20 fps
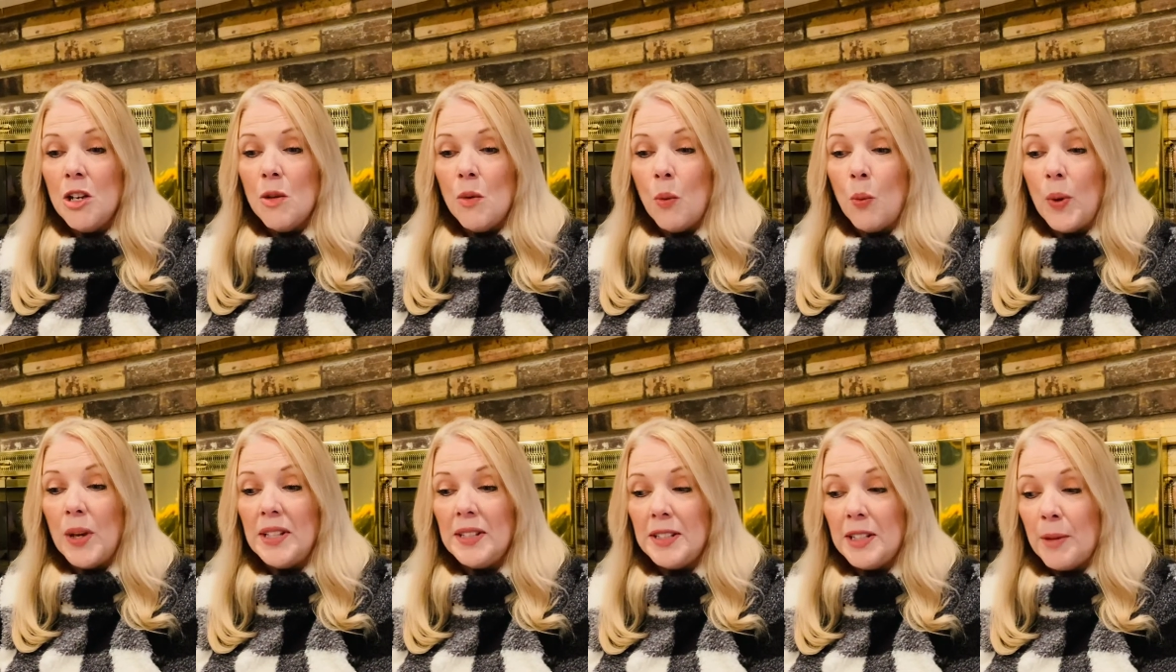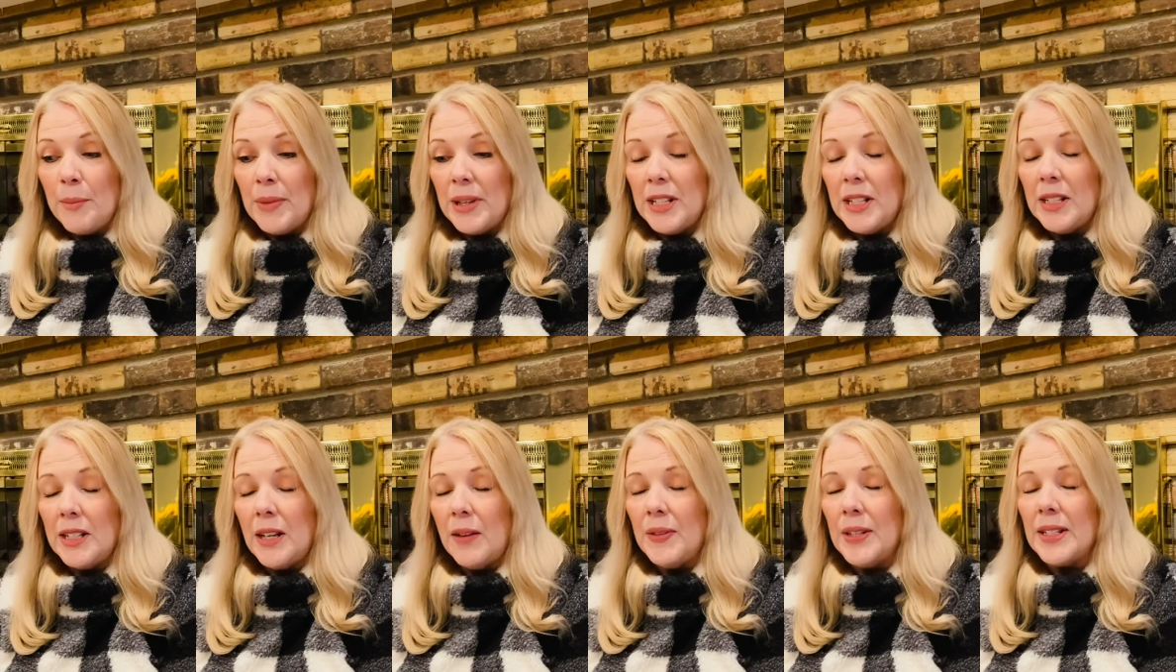wisdom in
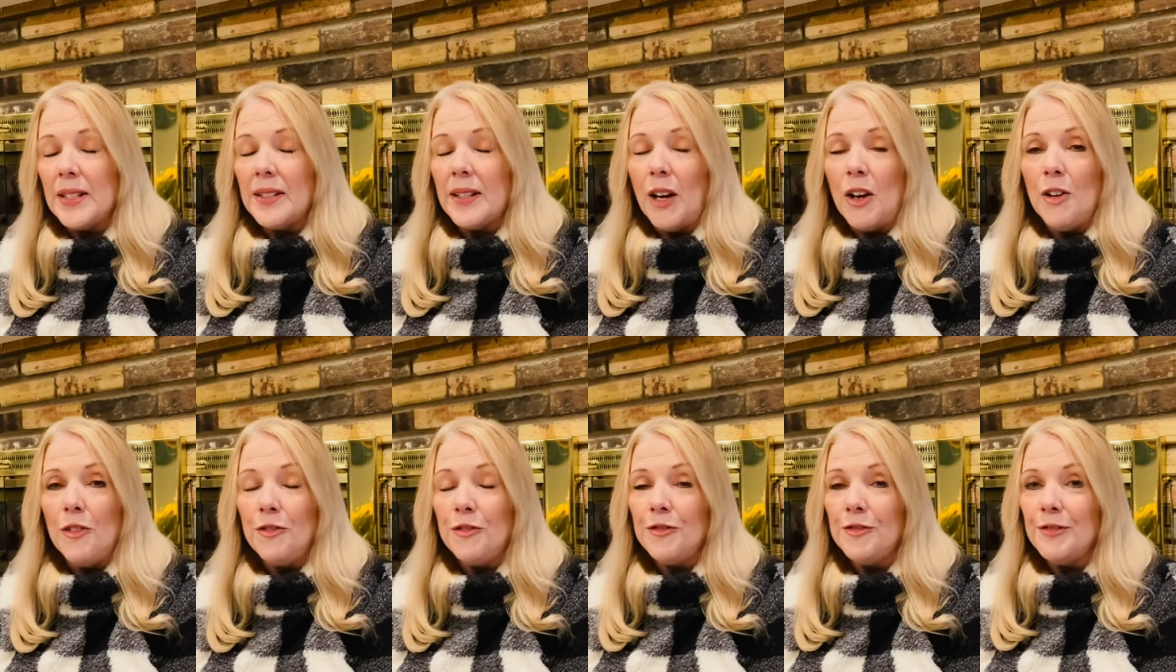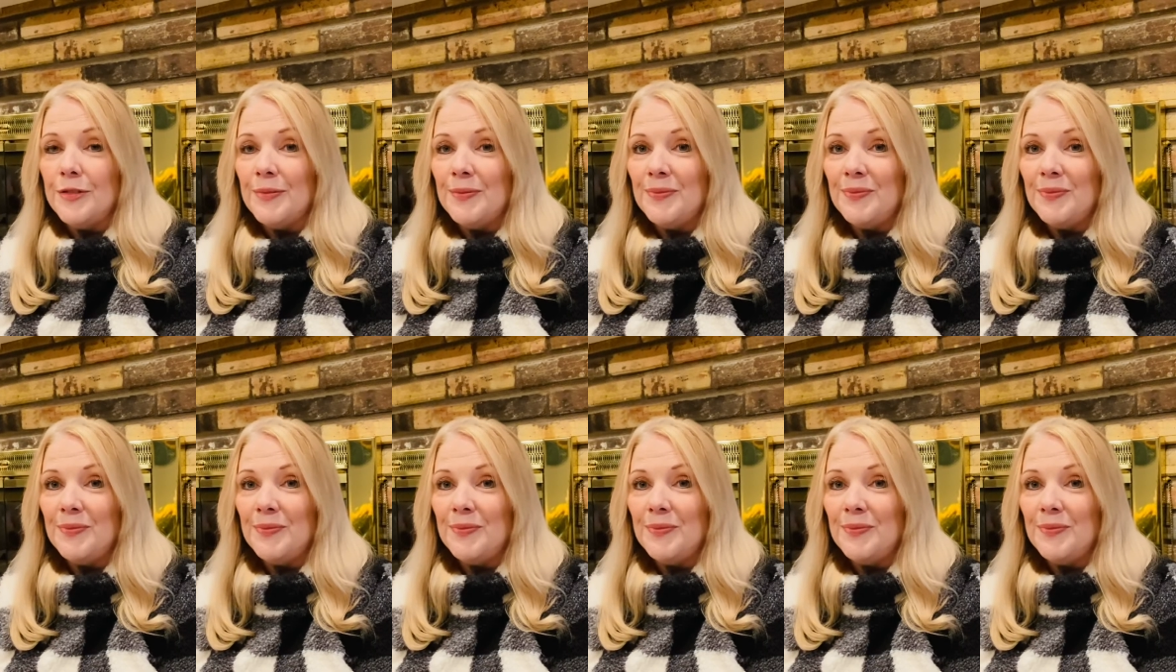and of itself